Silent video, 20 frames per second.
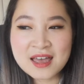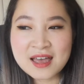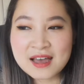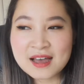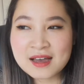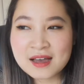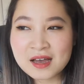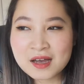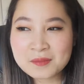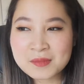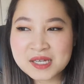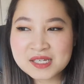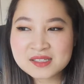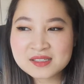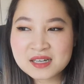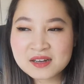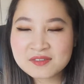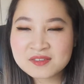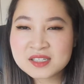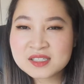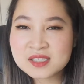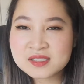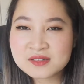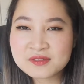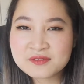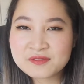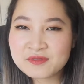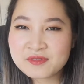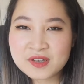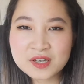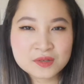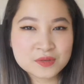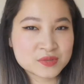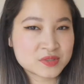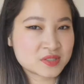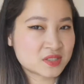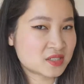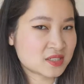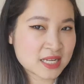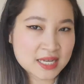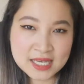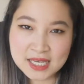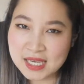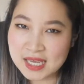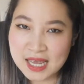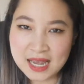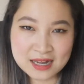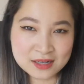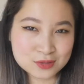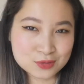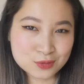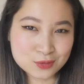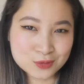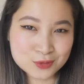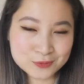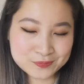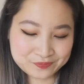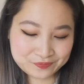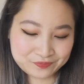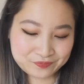Um, it definitely doesn't feel sticky at all.